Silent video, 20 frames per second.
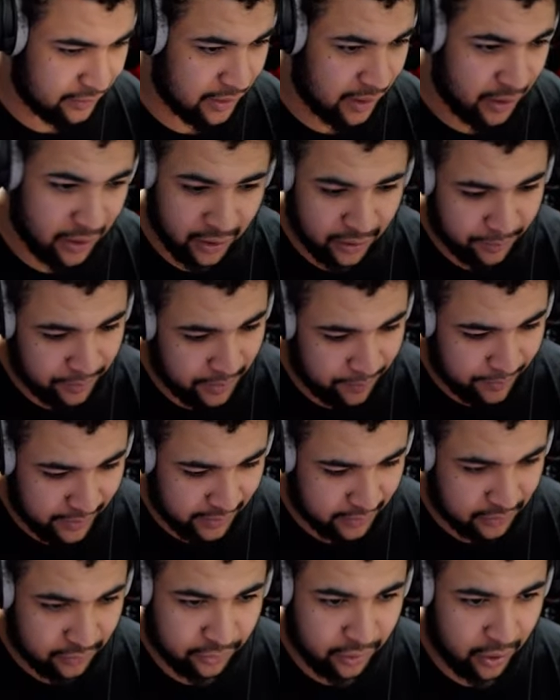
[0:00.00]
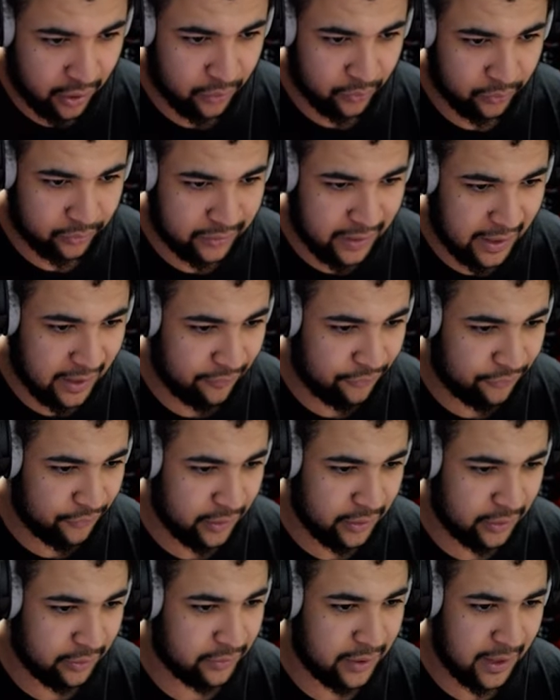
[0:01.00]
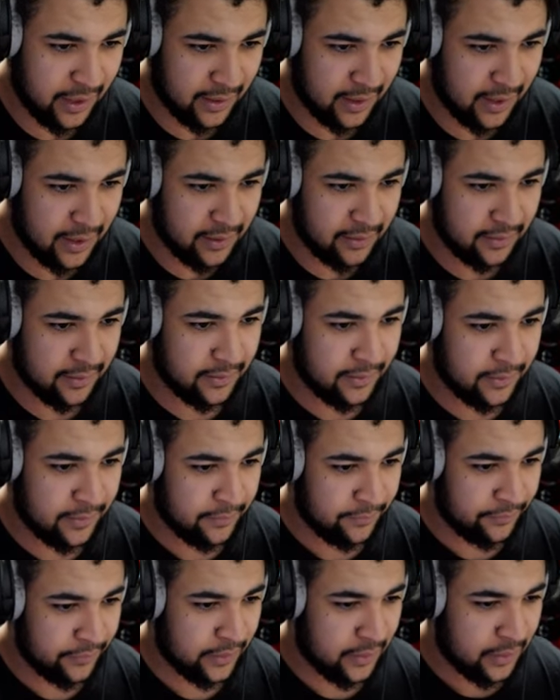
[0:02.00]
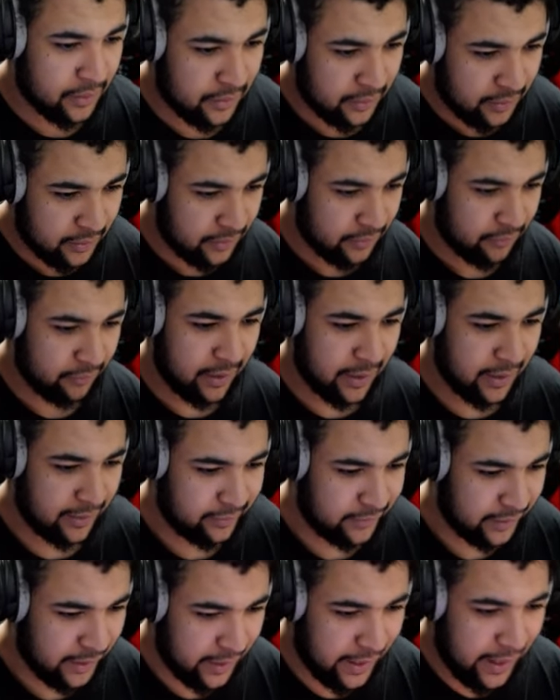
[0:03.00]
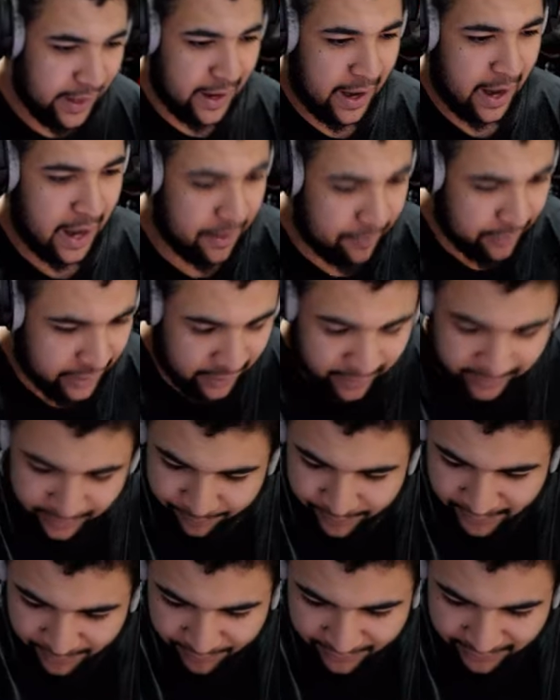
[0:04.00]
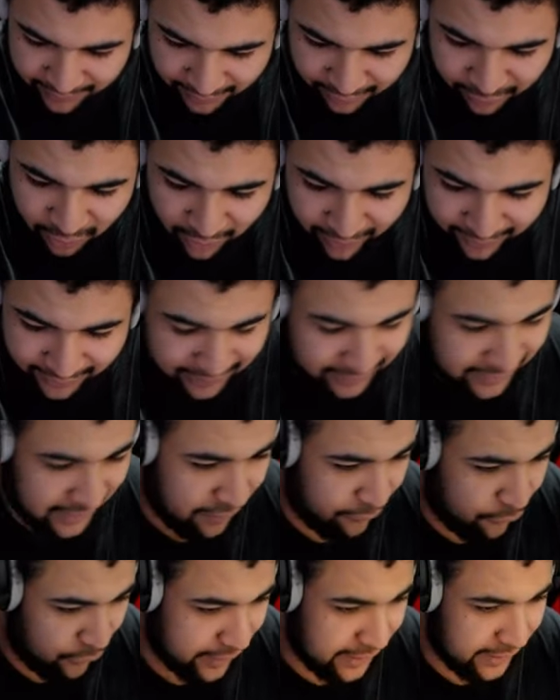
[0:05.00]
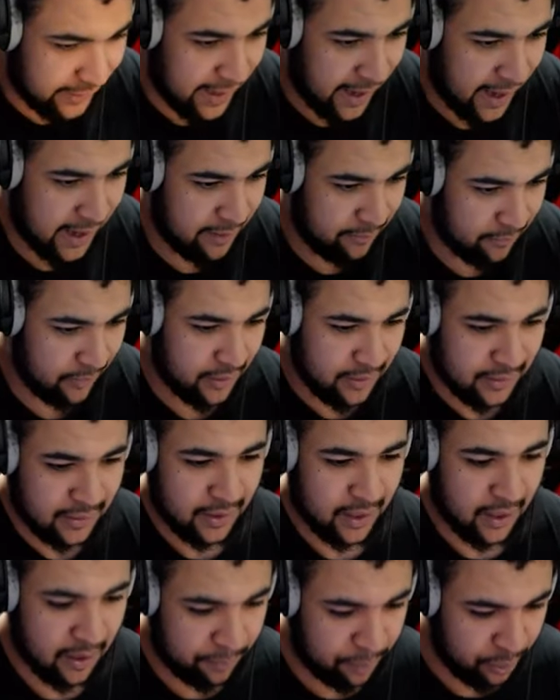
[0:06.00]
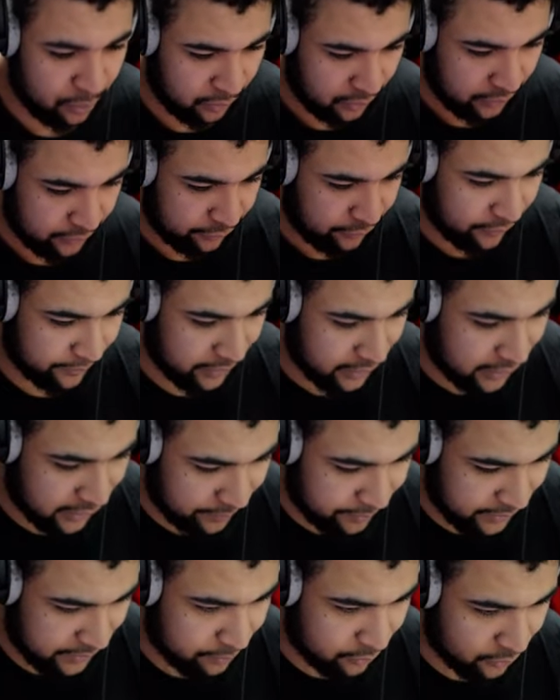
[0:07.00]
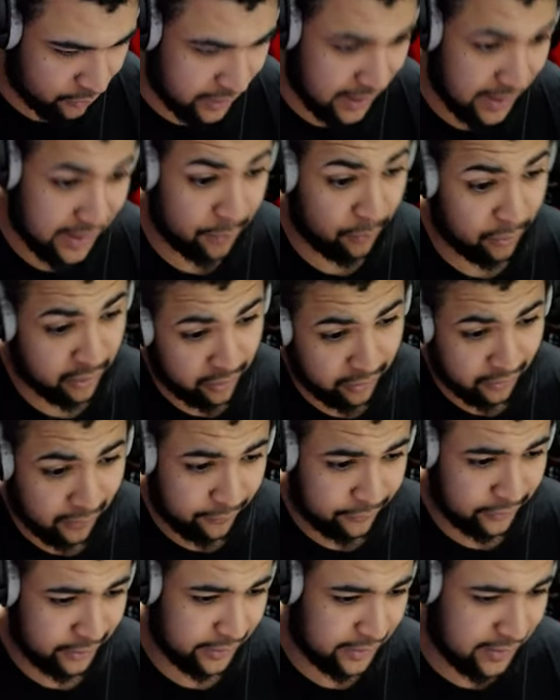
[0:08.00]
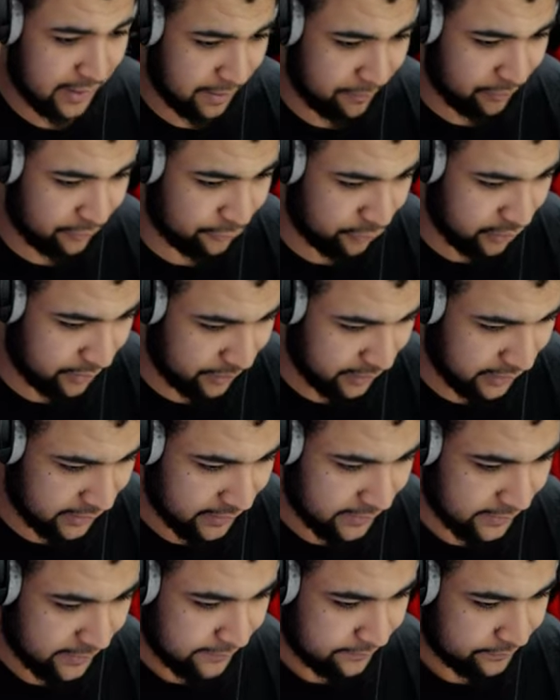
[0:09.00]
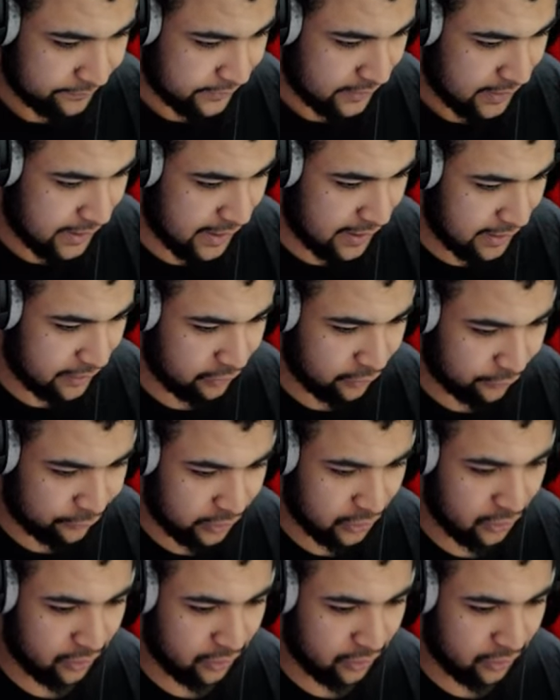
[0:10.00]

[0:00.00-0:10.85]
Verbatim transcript: an R D P pick. So you'll save, you'll take that. Right, let's see how many R D P picks he's got and see if we can get him a pull from the R D P board. And then we'll go, obviously, claim his freebie. And he's obviously got